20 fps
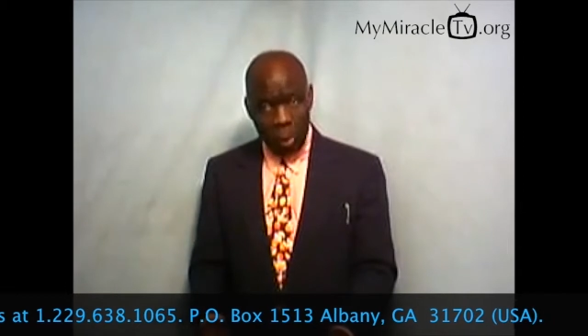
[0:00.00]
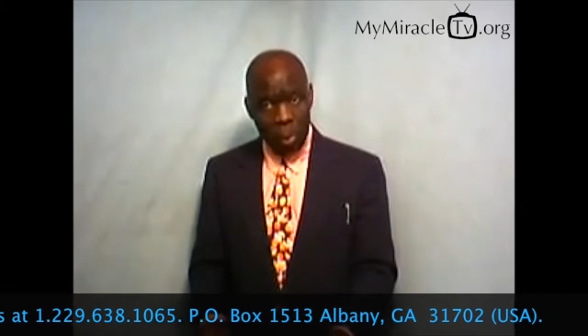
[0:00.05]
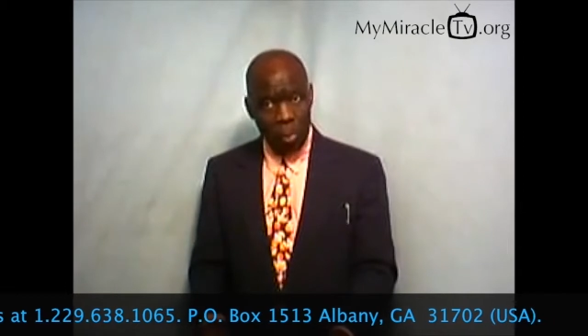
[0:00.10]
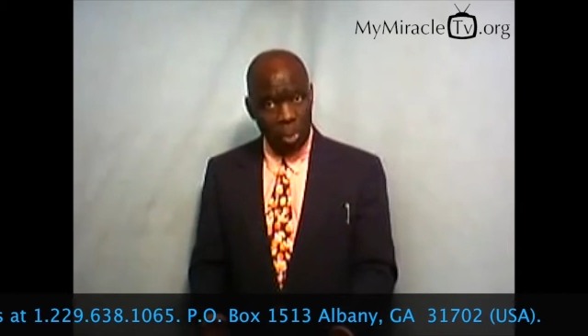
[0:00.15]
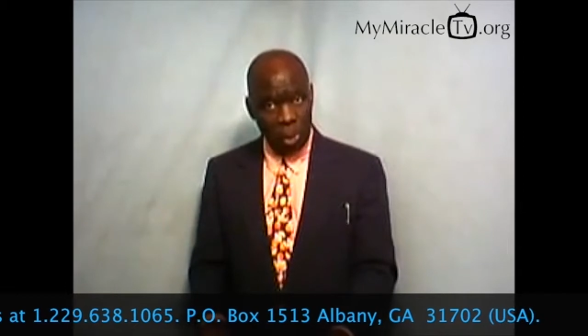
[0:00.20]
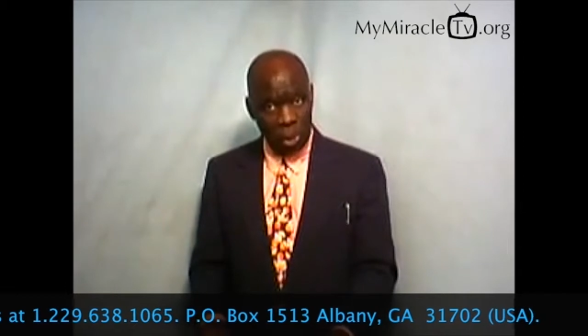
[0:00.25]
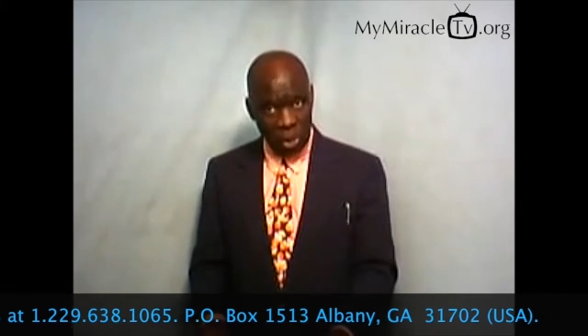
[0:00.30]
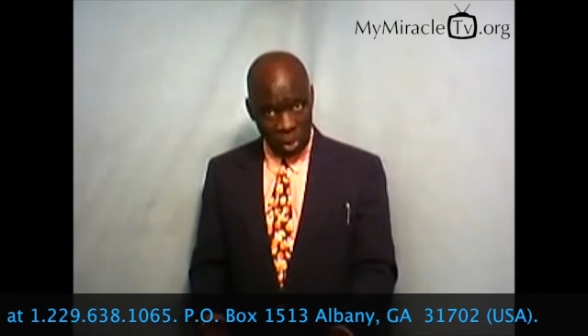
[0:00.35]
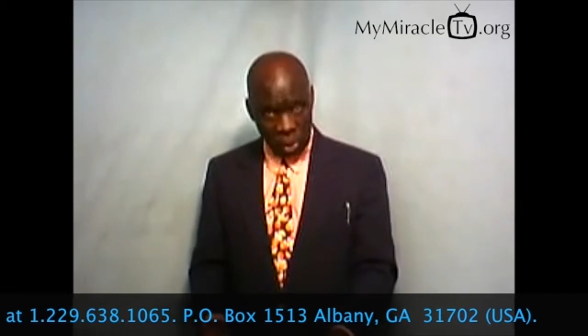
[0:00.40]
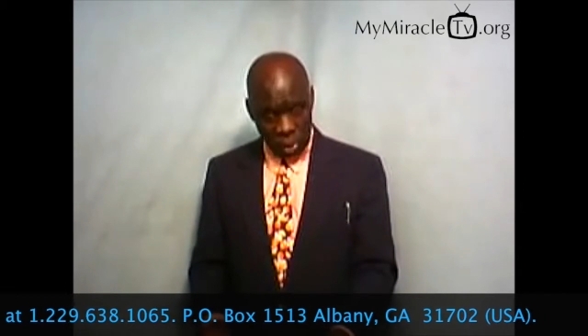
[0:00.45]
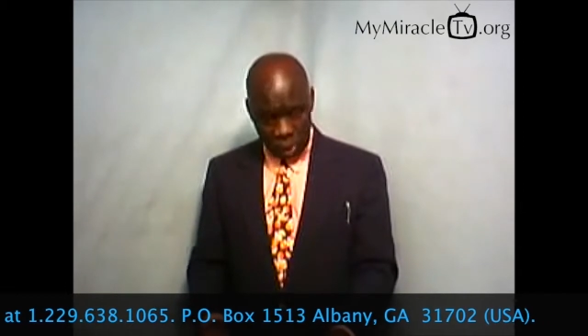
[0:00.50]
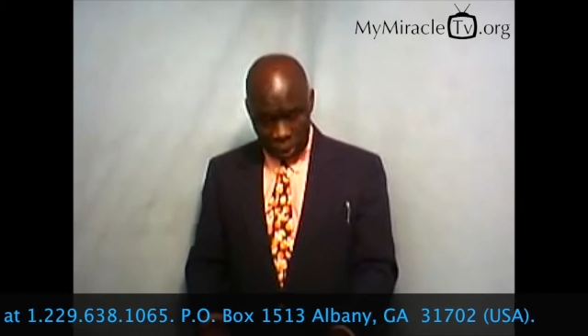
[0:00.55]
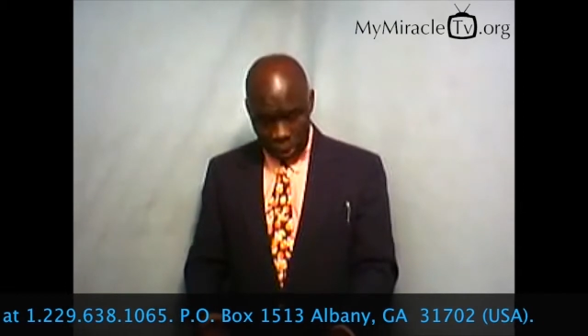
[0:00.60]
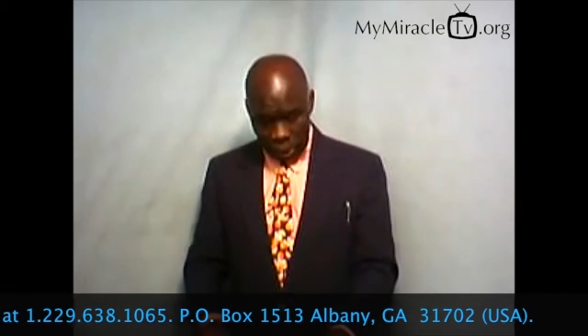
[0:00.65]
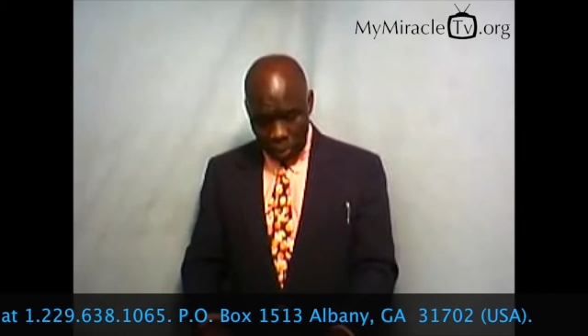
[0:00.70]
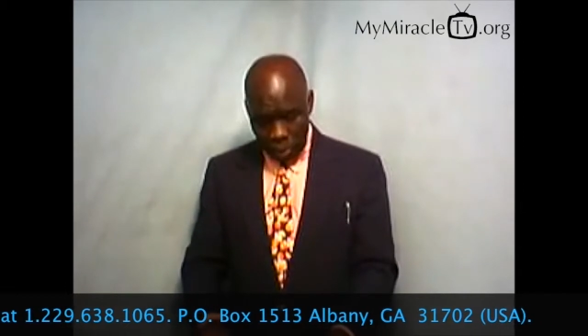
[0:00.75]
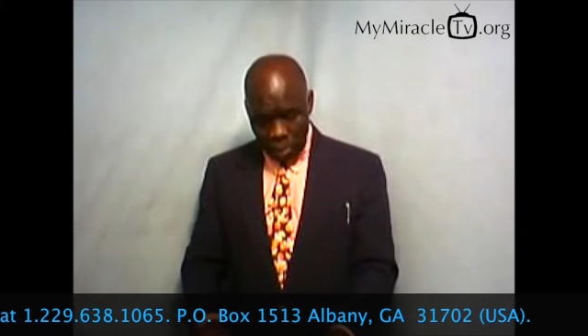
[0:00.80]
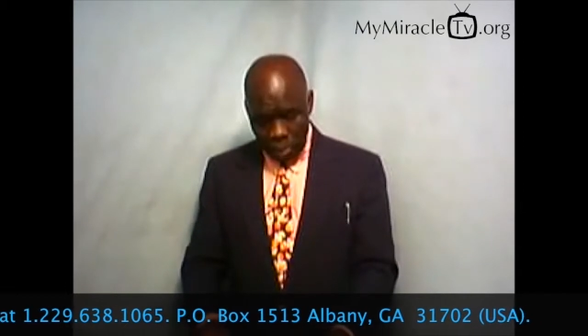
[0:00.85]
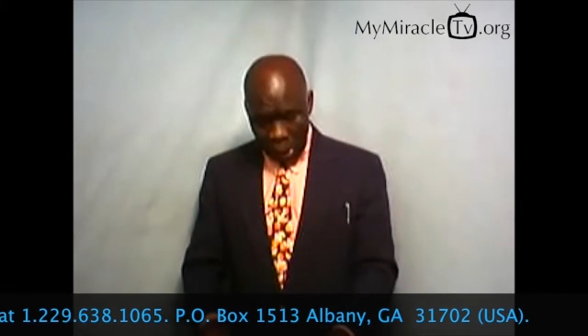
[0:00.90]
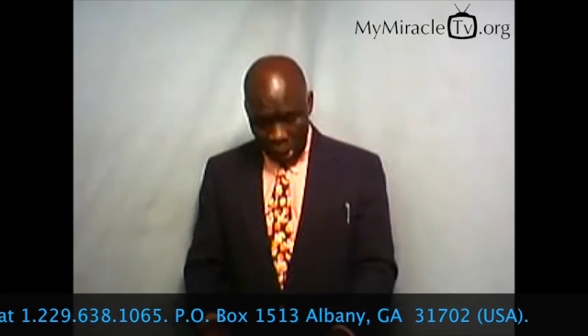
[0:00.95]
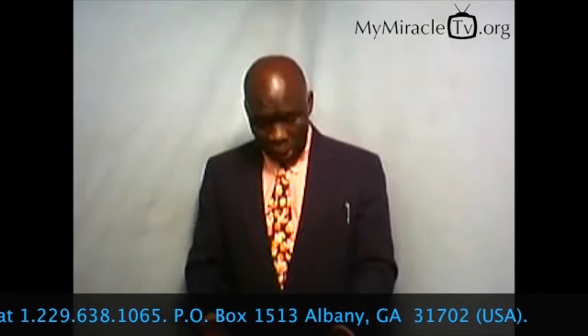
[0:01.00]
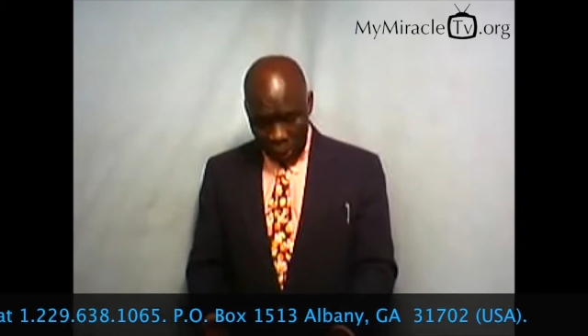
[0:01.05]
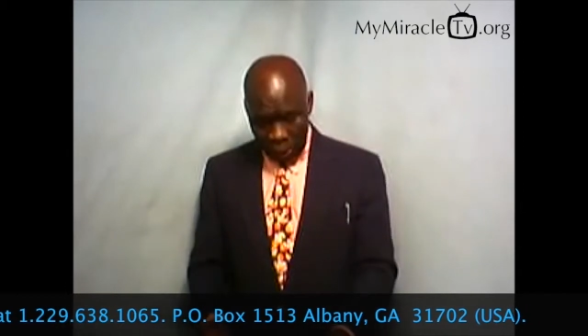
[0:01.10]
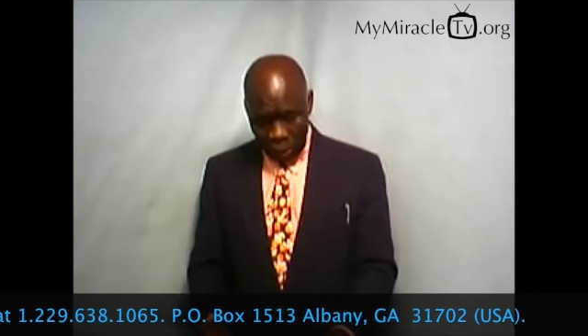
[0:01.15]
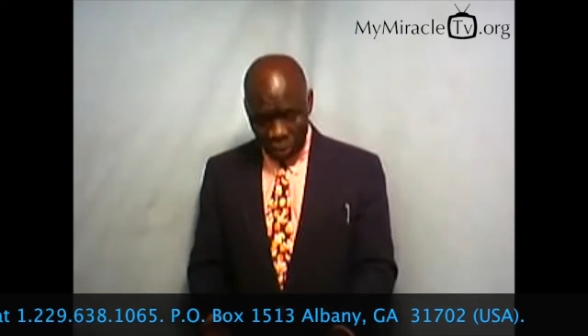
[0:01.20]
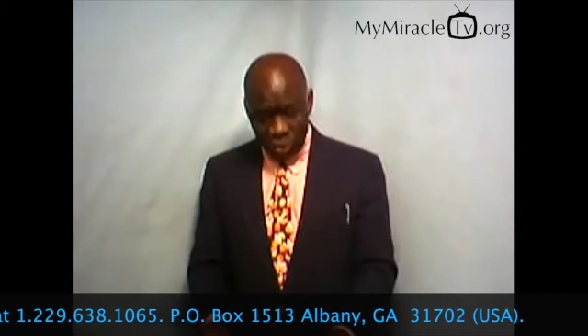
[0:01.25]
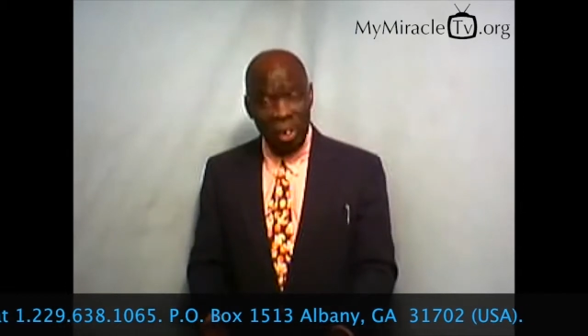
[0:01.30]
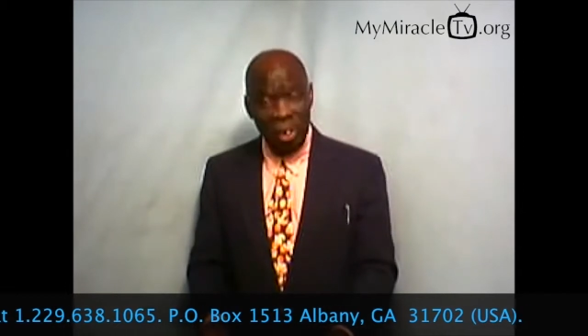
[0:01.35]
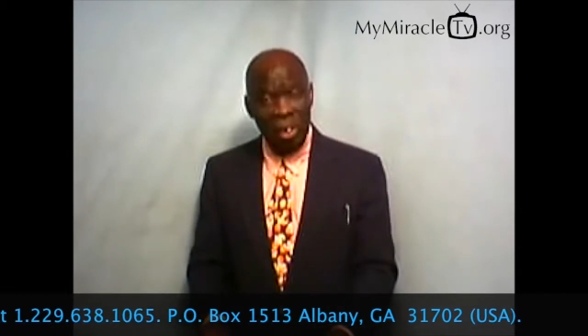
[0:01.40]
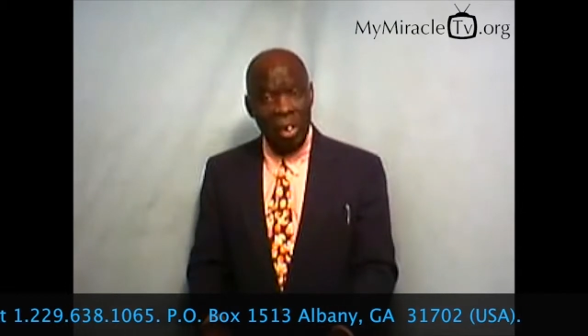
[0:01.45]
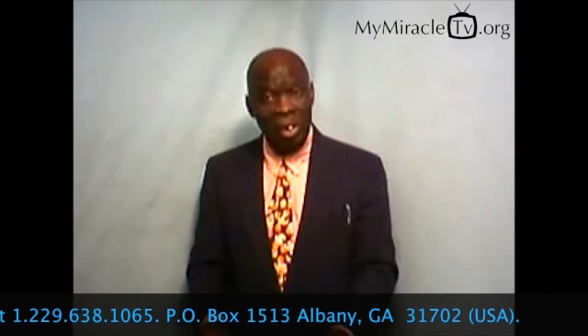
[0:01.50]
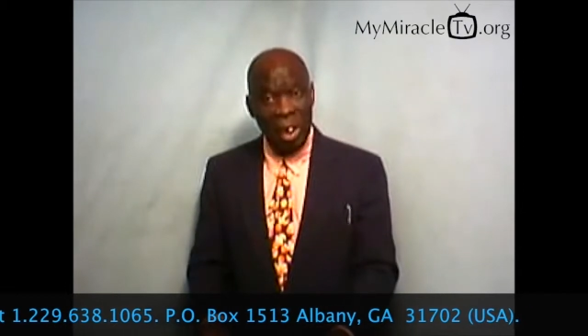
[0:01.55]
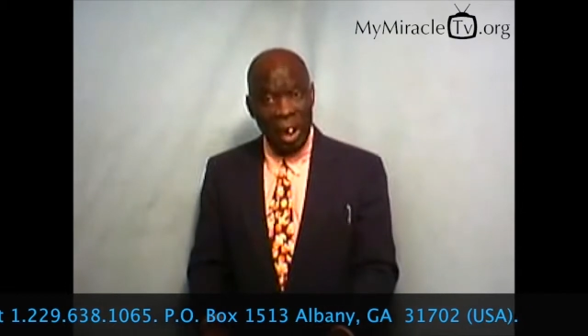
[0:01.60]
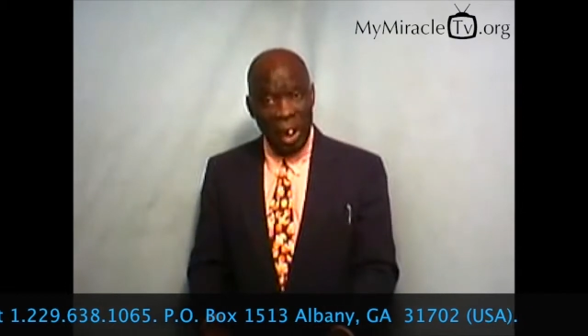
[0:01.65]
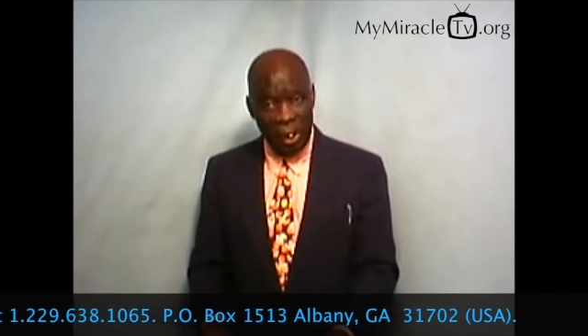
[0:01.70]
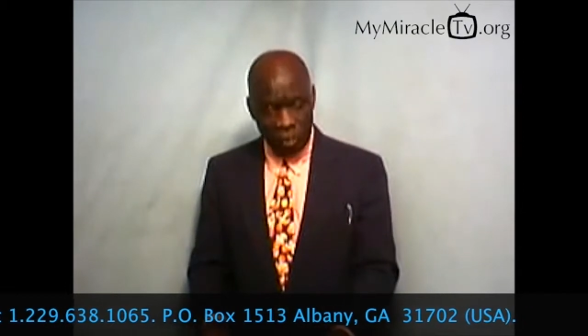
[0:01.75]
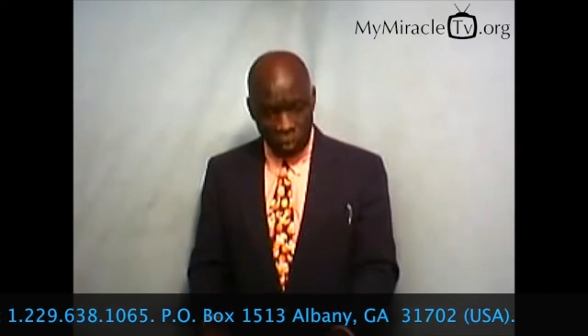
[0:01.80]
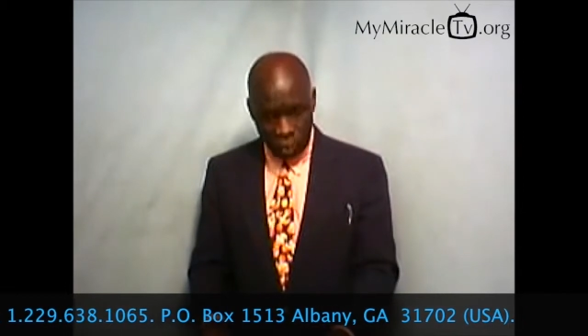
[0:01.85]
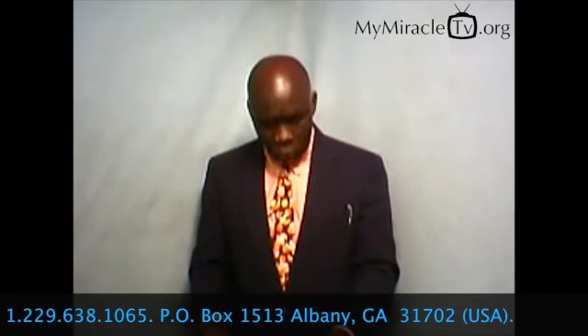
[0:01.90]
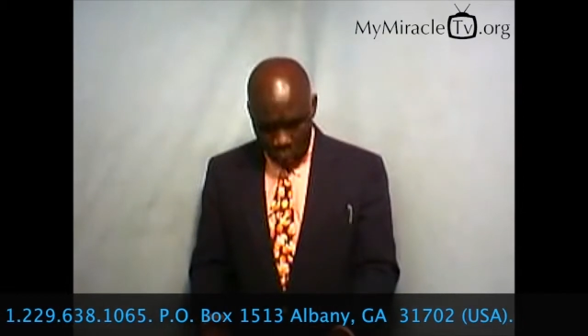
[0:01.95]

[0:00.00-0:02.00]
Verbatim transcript: and particularly marriage, God's